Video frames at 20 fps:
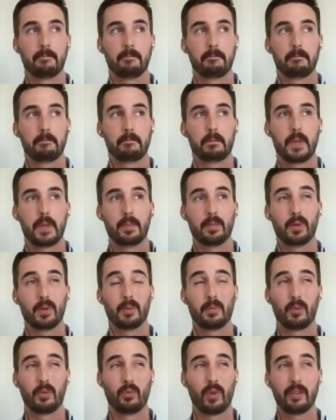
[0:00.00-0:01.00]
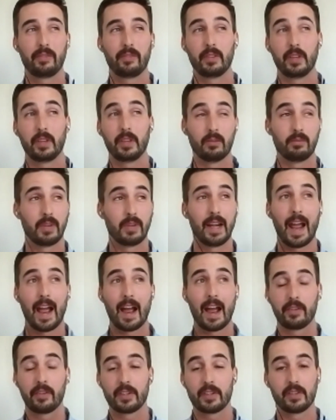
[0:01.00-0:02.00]
people an
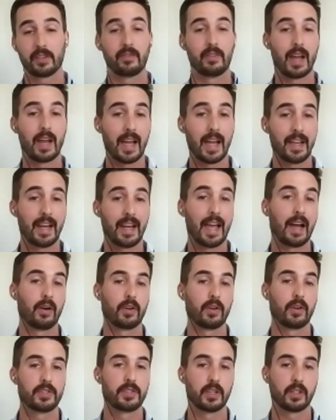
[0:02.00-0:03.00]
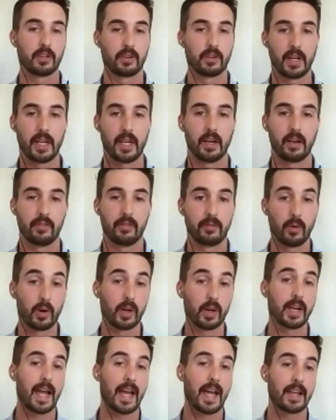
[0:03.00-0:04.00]
average of 9 hours to create a
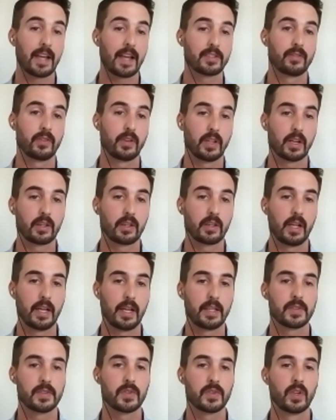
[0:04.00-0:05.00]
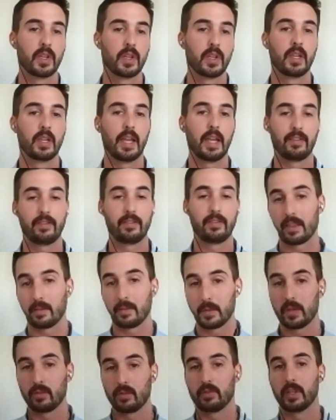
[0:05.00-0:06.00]
forecast for their clients. And Fathom
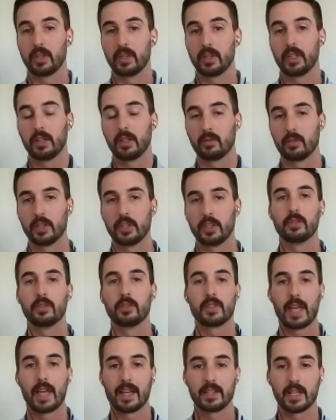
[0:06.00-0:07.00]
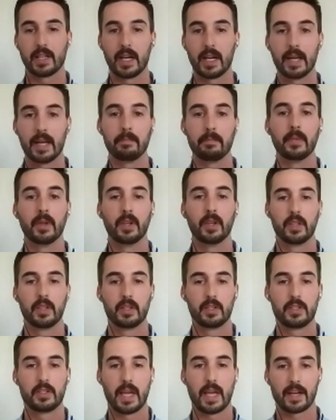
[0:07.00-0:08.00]
can really reduce that time
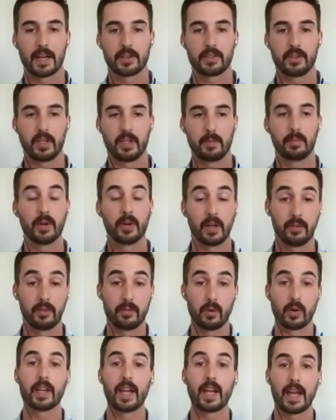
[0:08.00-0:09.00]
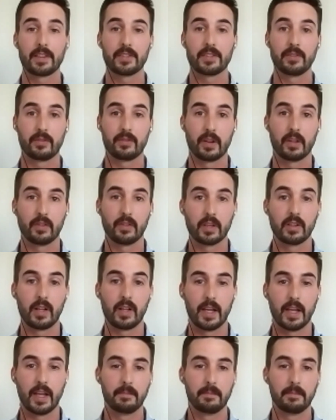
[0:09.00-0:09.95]
to actually put a forecast in front of a client.